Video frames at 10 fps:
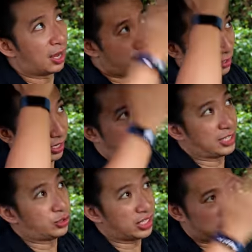I mean,
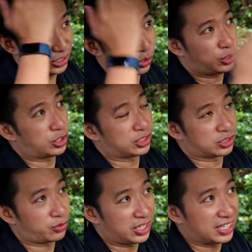as you can see on your
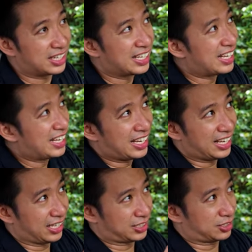screen,
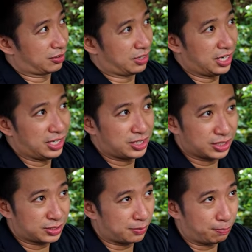it's really
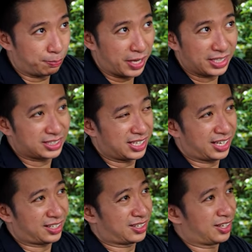just
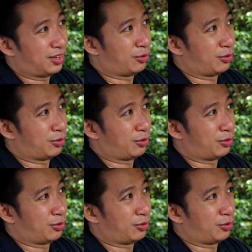basic.